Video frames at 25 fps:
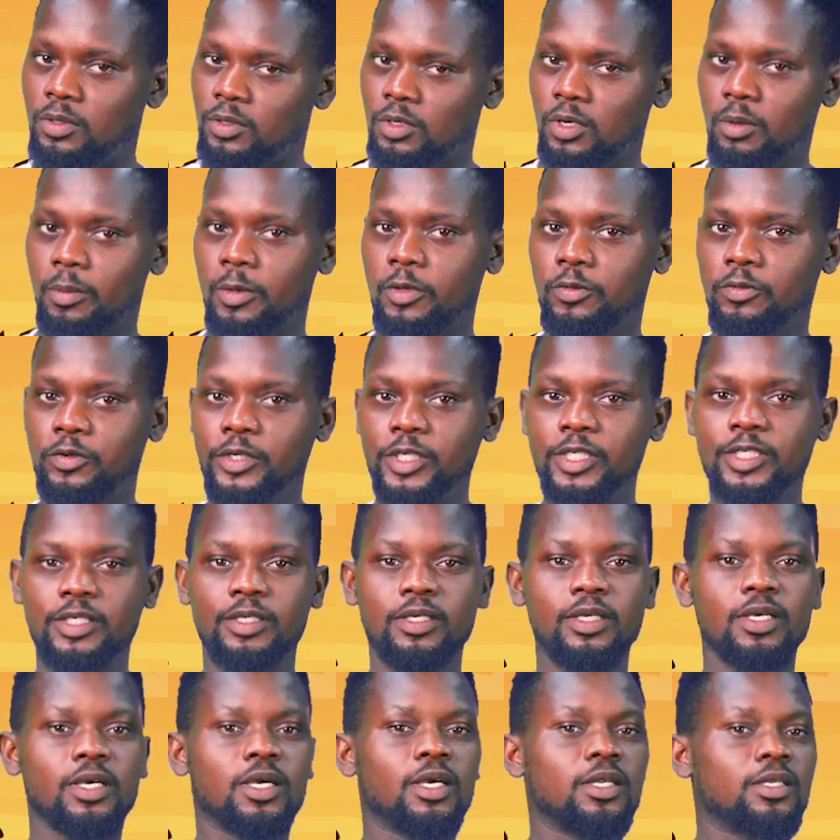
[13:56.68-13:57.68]
Number 3.
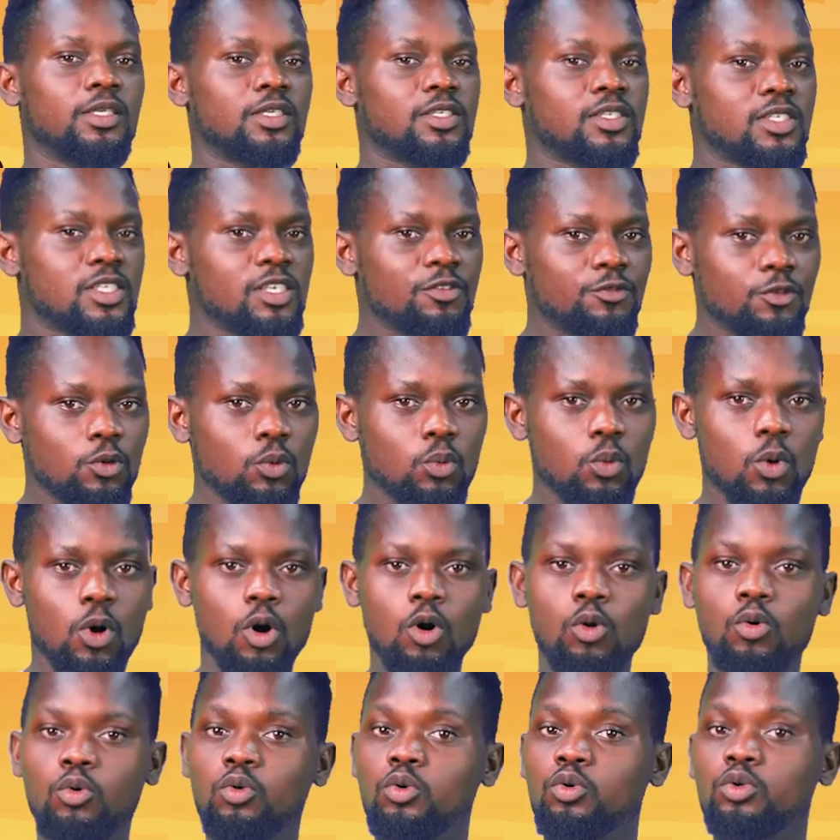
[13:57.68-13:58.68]
The Civil
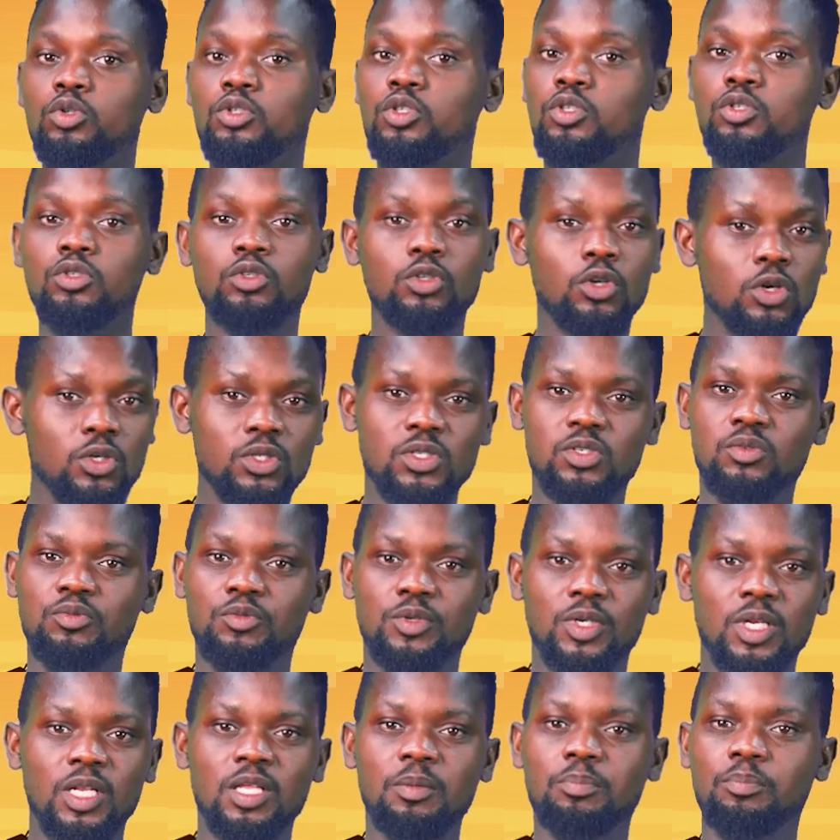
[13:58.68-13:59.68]
War could not
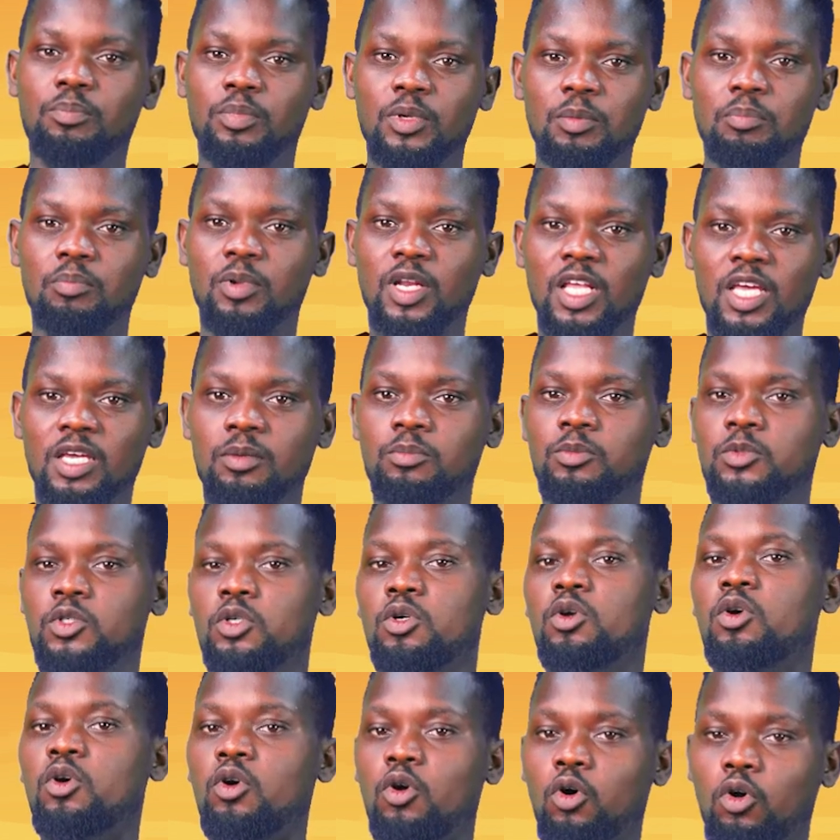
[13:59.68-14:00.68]
really be blamed
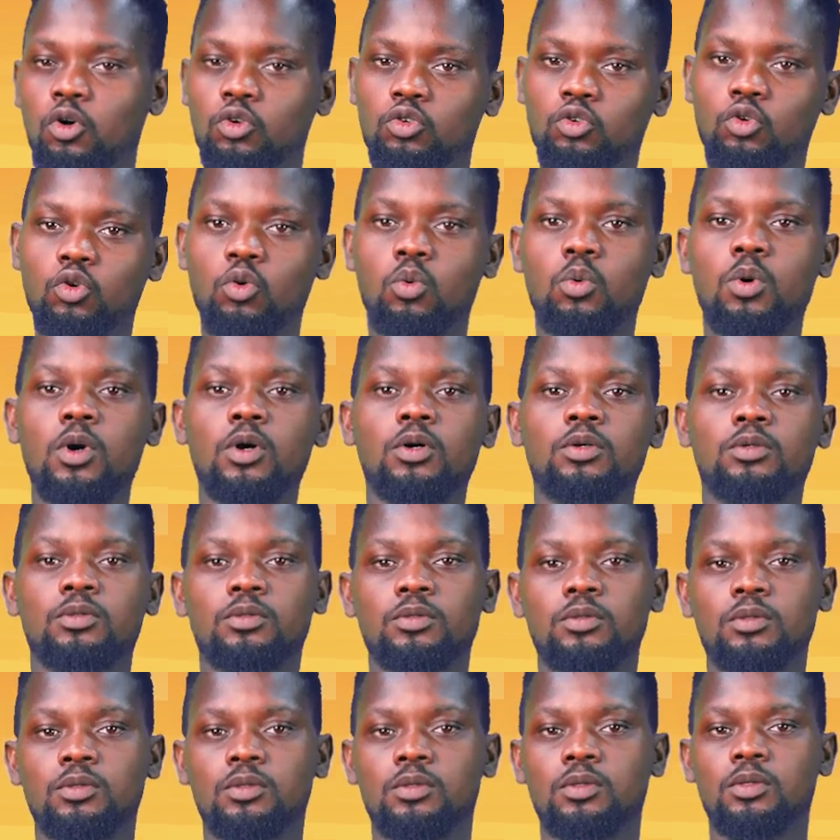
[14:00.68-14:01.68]
on Gowon.
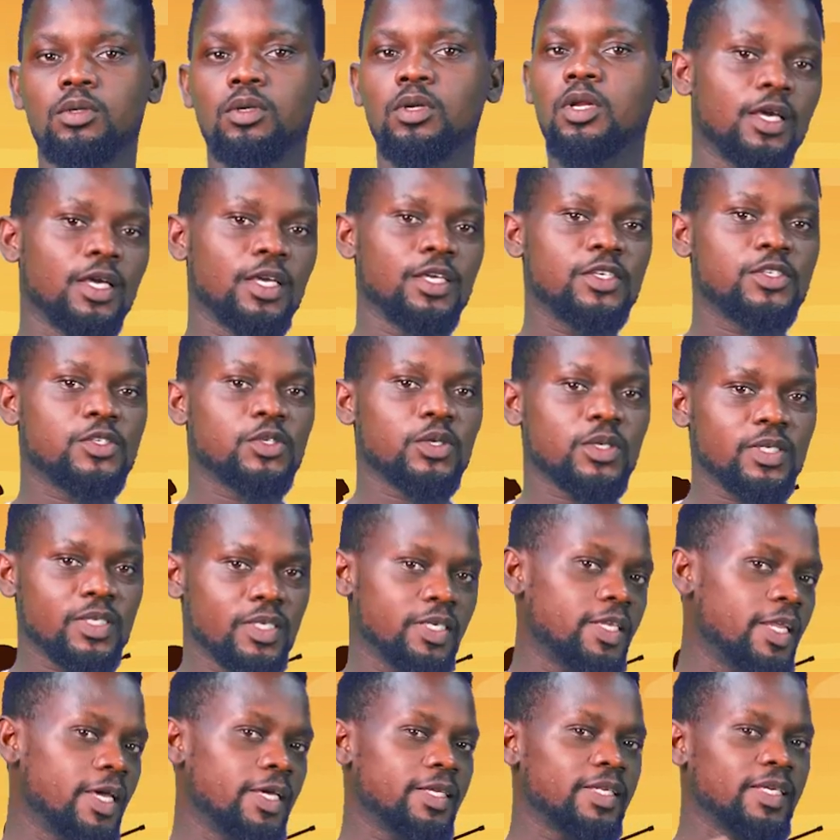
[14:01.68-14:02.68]
He
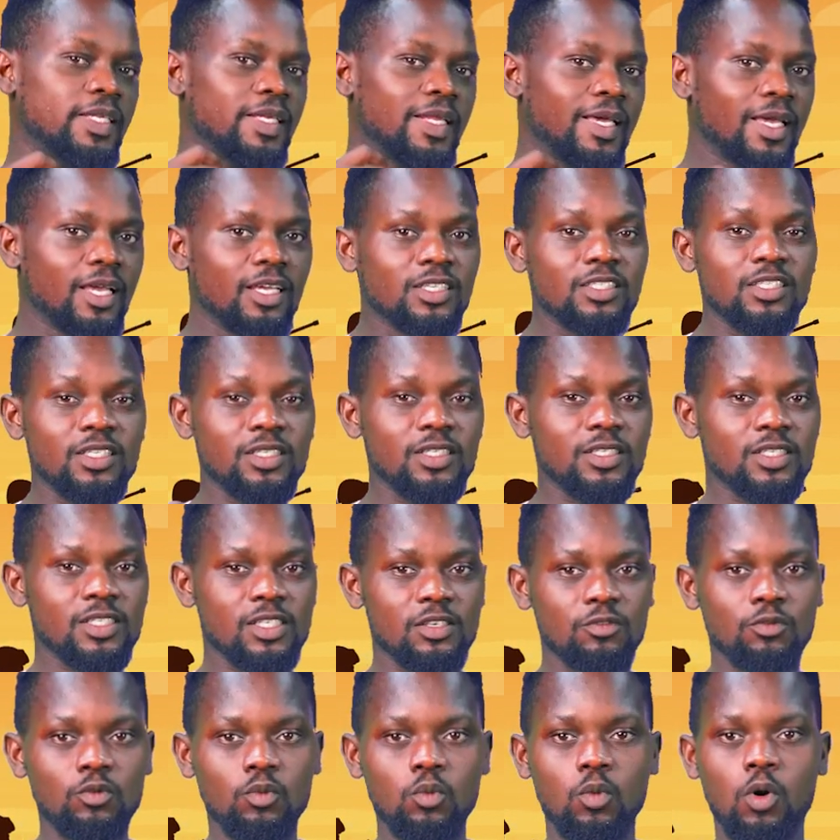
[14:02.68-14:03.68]
succeeded in ending the
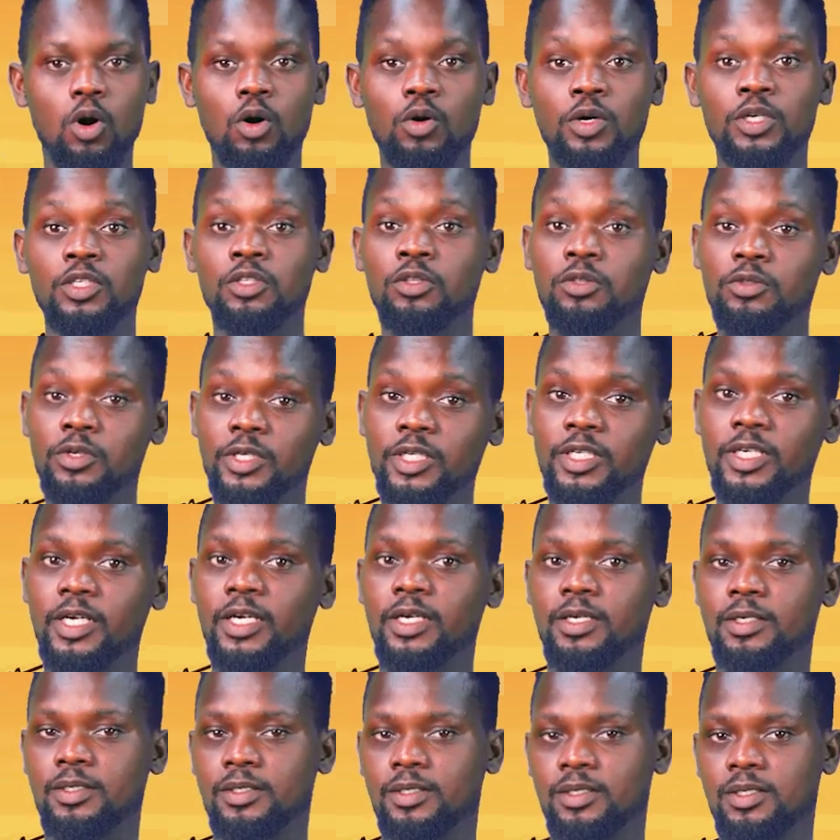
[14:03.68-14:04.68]
Civil War in 3
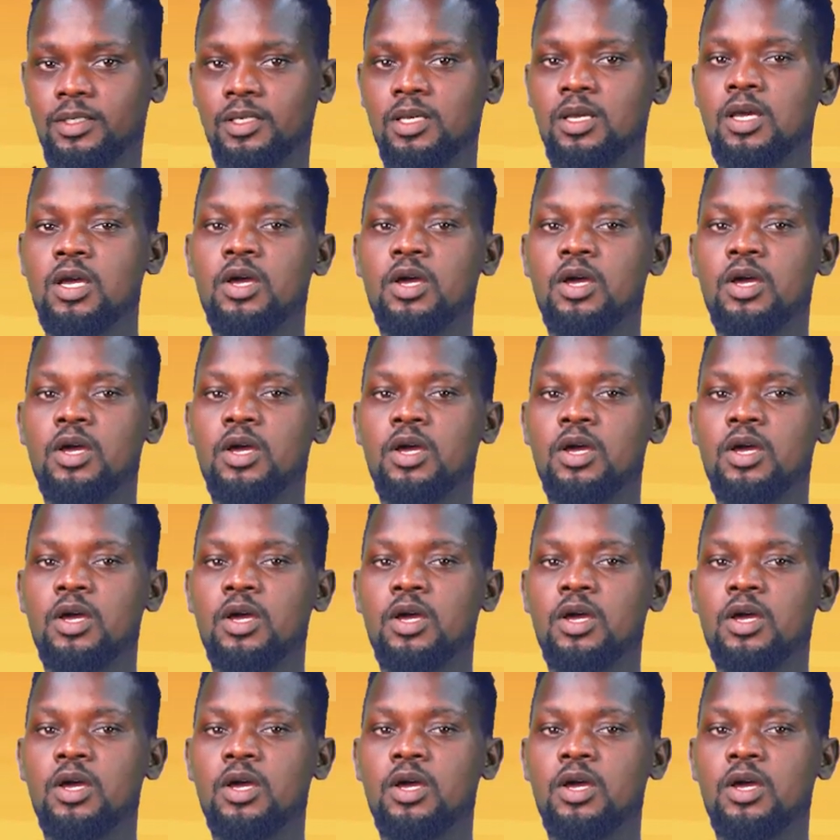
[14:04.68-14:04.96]
years,